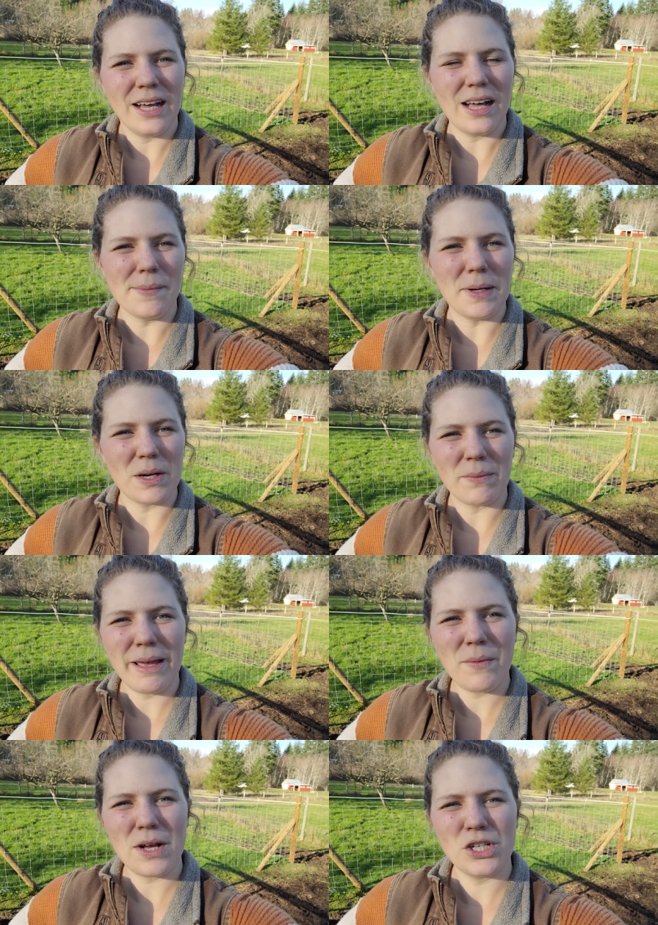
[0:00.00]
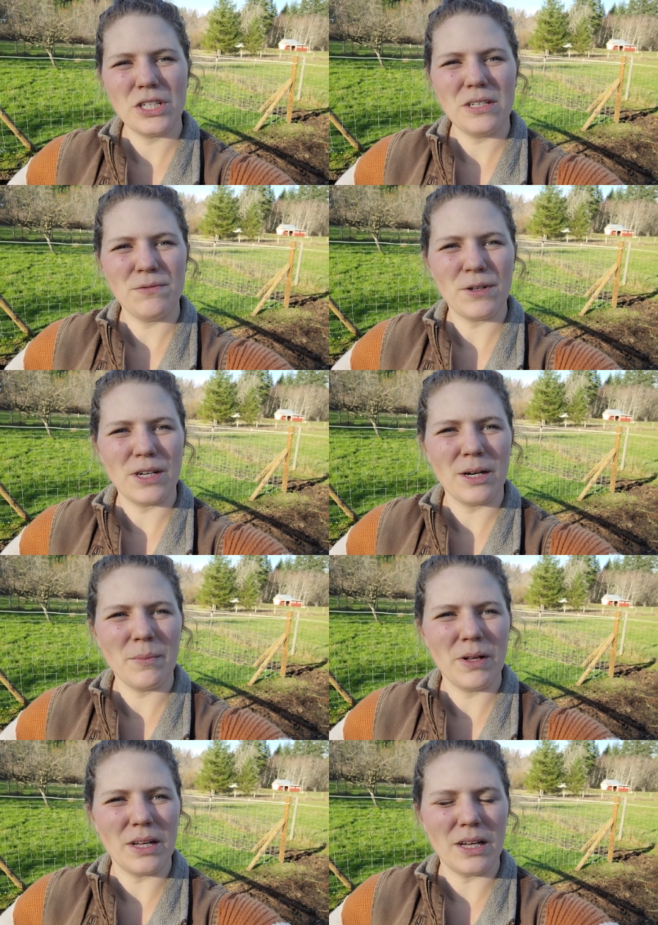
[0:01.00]
on my Washington
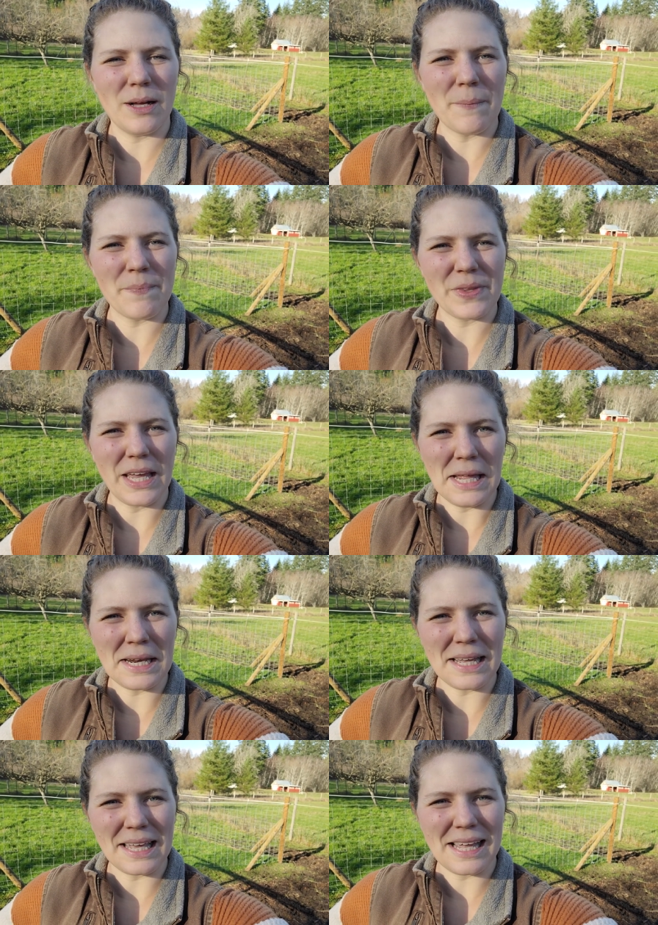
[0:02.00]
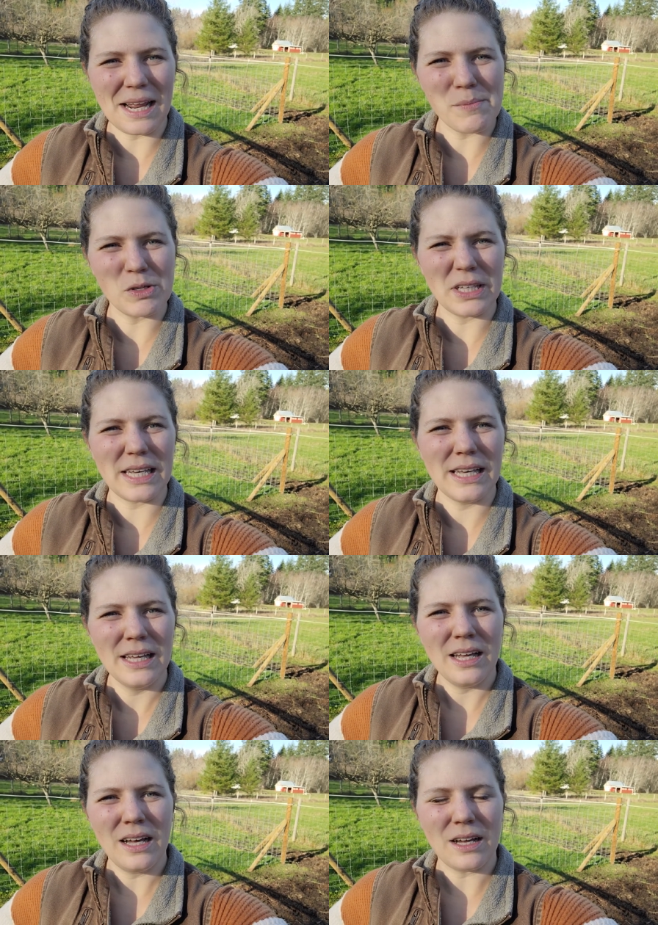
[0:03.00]
farm. And again, I'm only
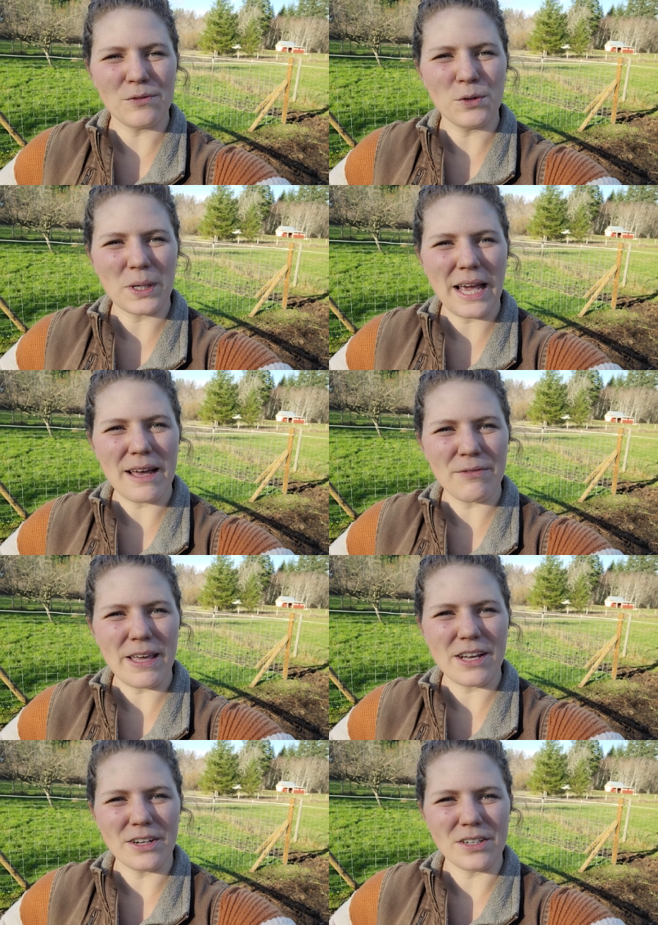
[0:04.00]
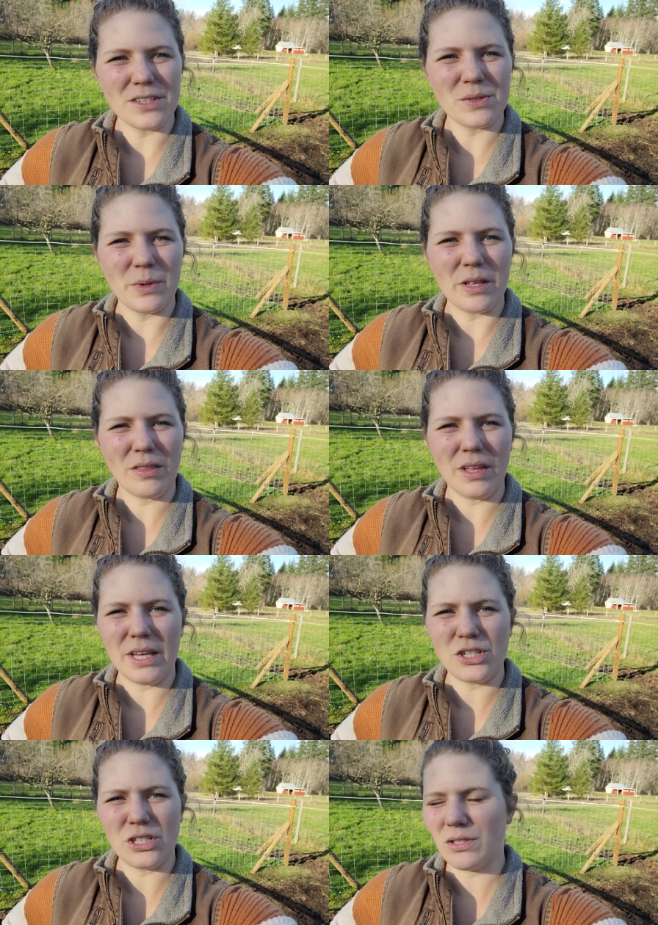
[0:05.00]
on 4.5 acres with
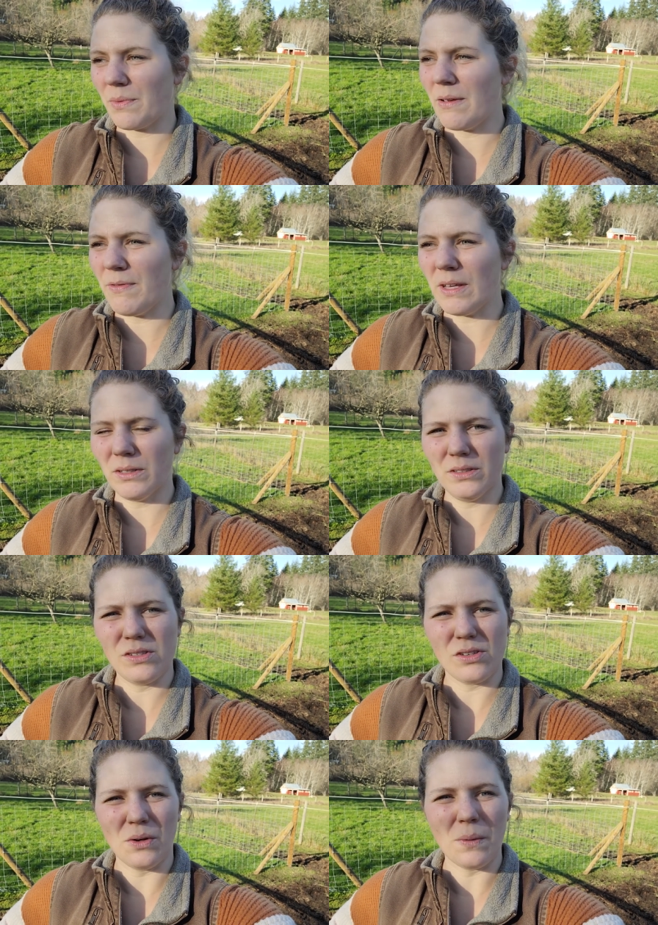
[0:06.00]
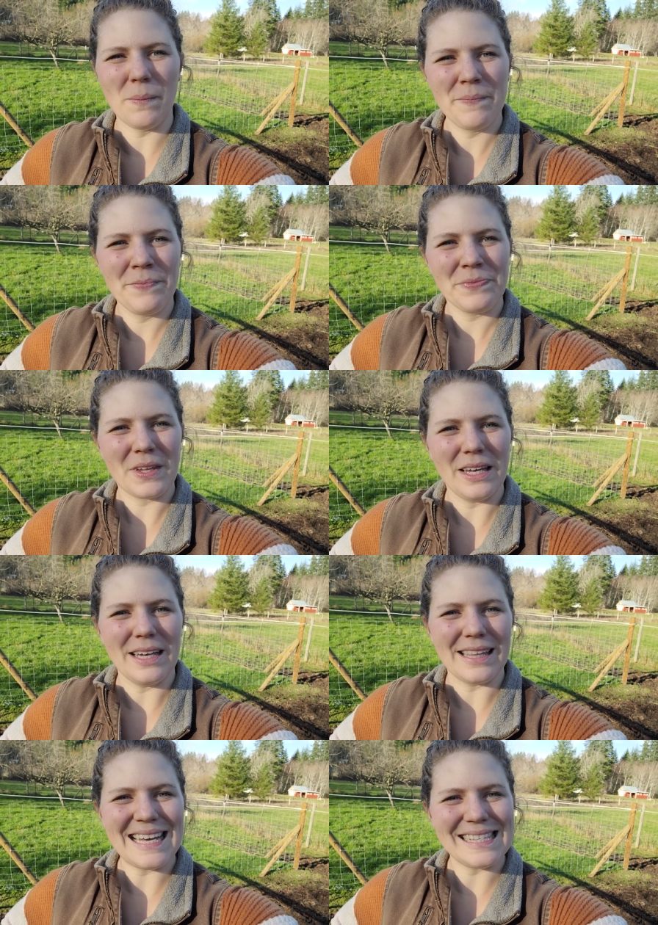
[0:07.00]
just 3 fields. So
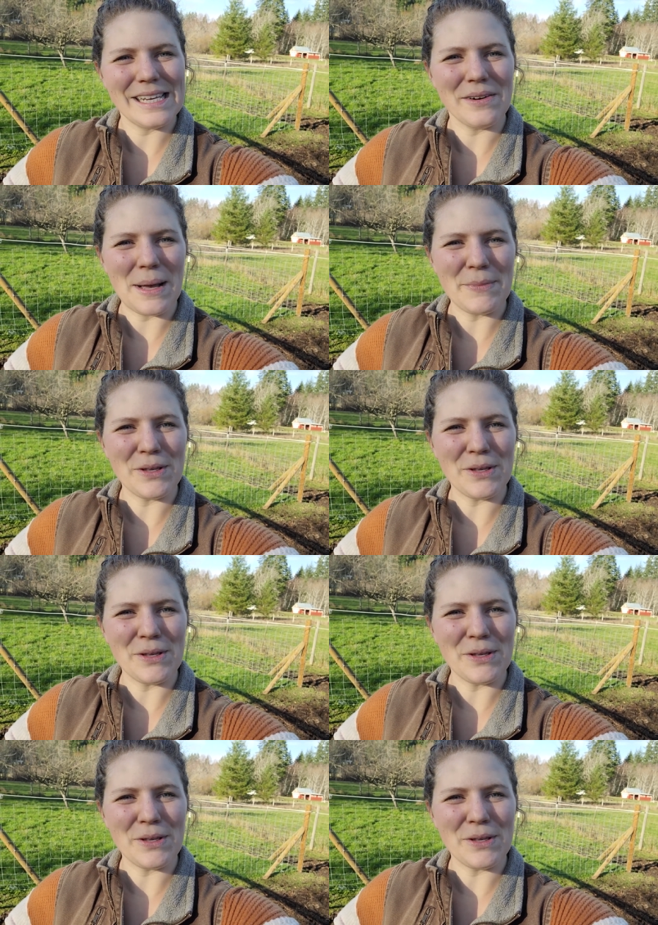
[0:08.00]
that's how I'm